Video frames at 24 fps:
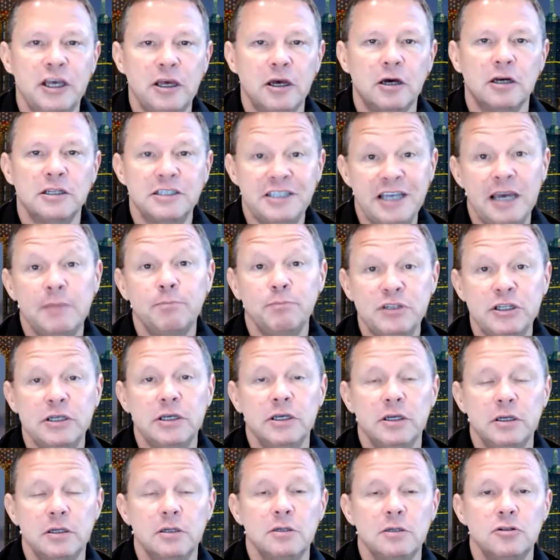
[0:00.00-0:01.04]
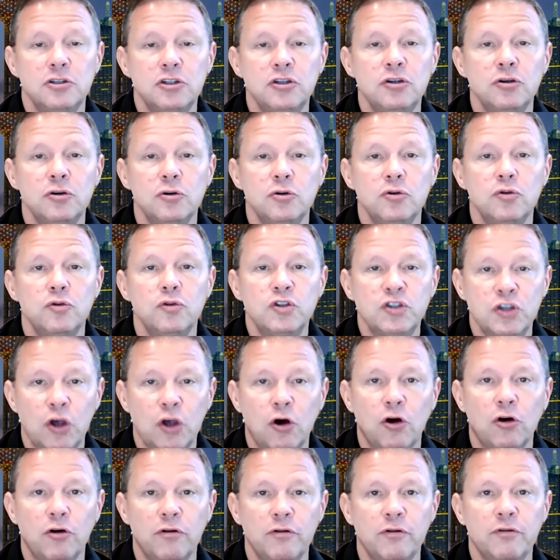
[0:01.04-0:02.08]
attempting to
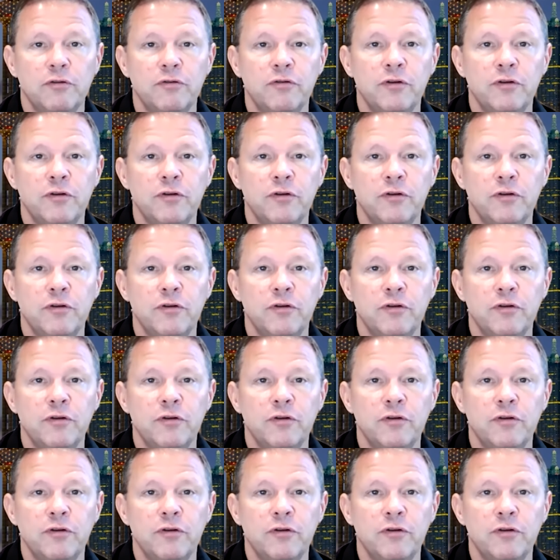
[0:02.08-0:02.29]
solve